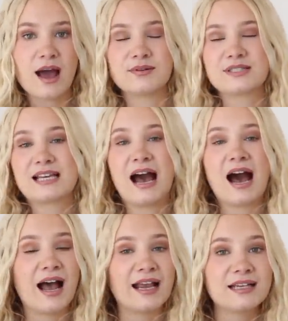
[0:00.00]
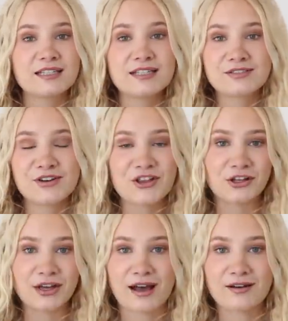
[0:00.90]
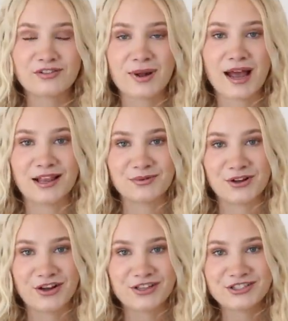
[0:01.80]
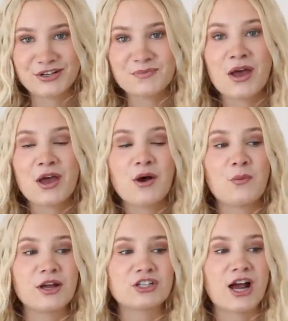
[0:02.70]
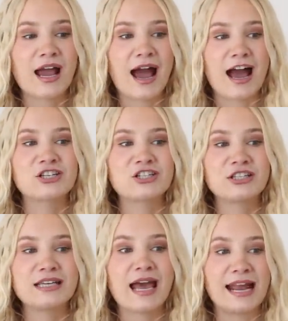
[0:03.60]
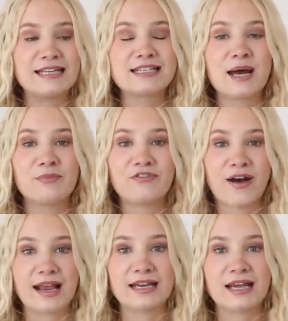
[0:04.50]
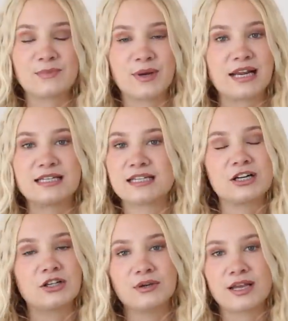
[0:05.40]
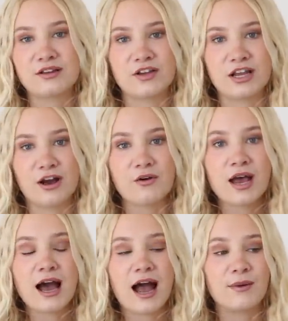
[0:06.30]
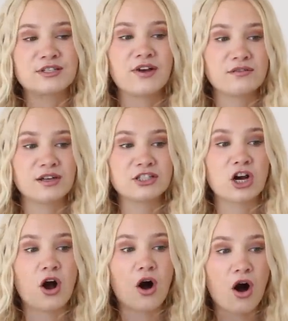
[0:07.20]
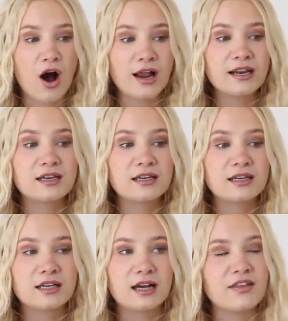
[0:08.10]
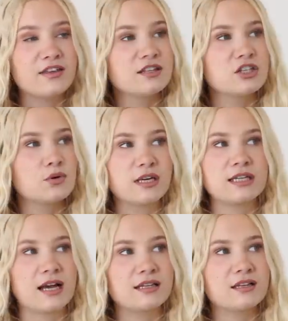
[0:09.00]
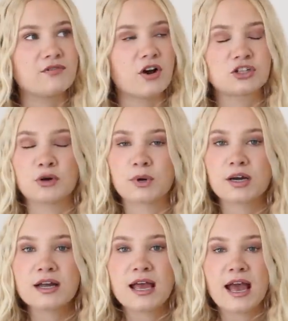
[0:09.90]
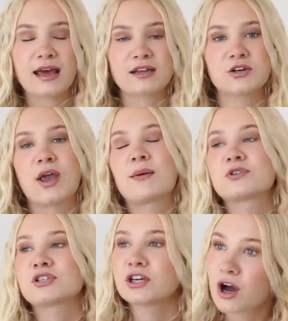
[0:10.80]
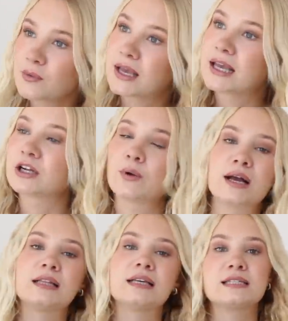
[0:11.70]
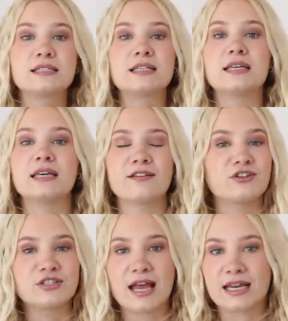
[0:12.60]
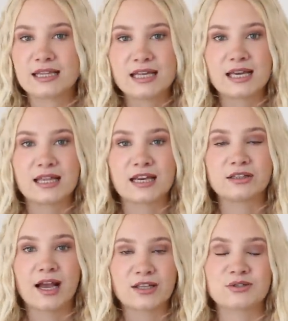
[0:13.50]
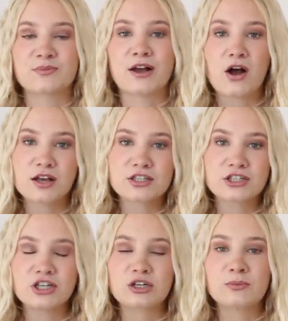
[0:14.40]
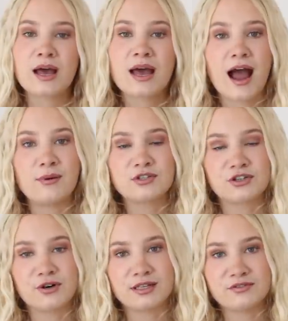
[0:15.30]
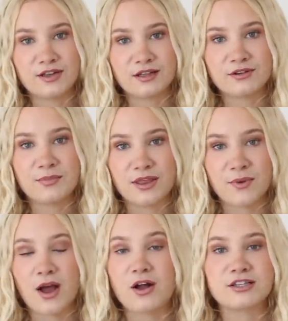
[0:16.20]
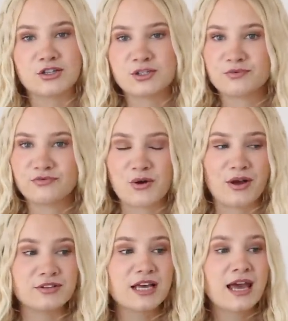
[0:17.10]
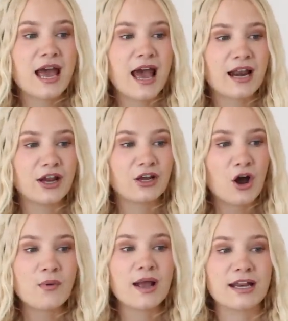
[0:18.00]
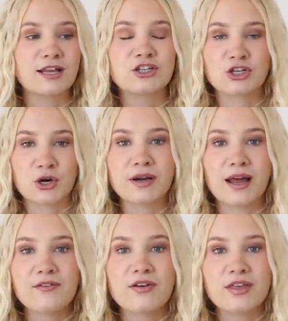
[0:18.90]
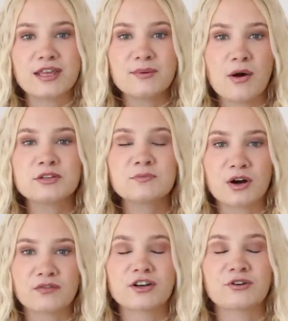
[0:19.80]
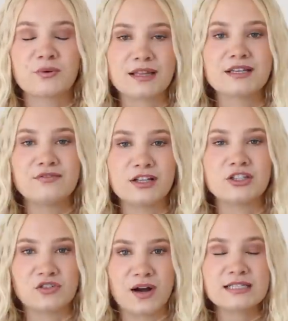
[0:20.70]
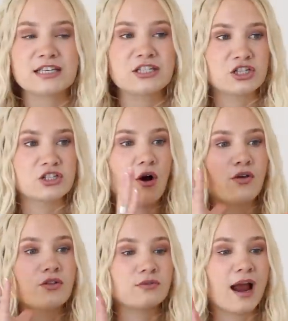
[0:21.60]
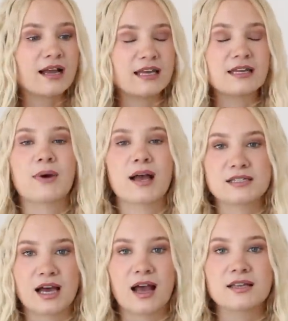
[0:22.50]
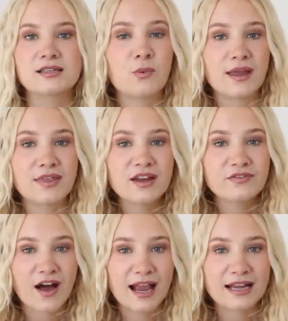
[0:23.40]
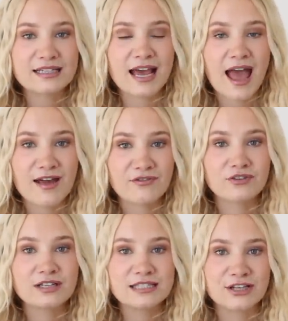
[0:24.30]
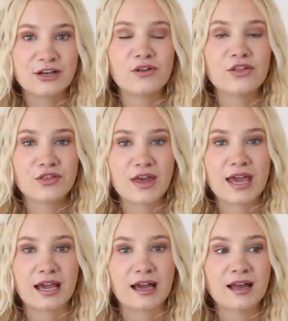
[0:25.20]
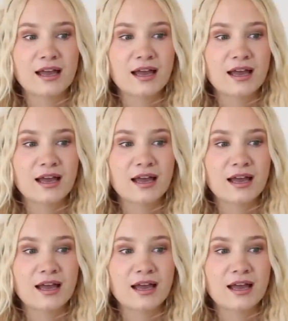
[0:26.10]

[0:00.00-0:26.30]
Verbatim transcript: I was kind of on the lookout for my Halloween costume, which I actually ended up finding, but I didn't include it in a video. I went to Value Village on I think the 29th of October and I was like, okay, I'm just gonna go in quickly, see if there's anything that aligns with my costume. I was Cruella de Vil, by the way, I'll insert some photos. And I go in and sure enough, the most perfect Cruella de Vil dress is just on the rack in my size. The way that I find every single thing